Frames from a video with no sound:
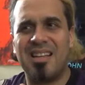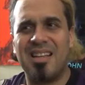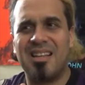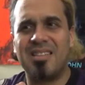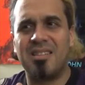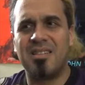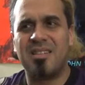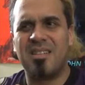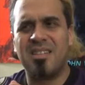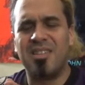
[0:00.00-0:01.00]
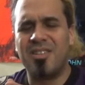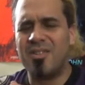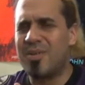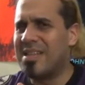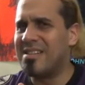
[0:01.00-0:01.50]
And uh,
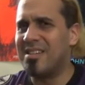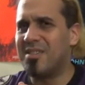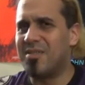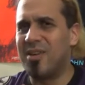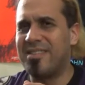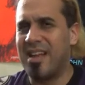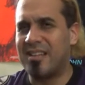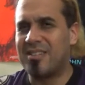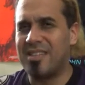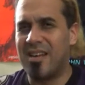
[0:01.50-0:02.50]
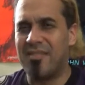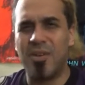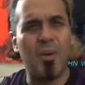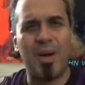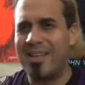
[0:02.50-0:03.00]
you can tell the voice actors have
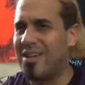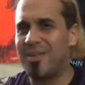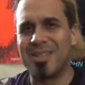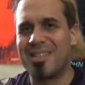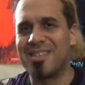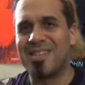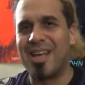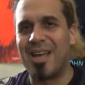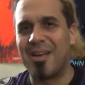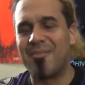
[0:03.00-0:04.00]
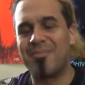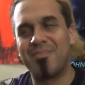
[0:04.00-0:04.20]
no idea what they're saying.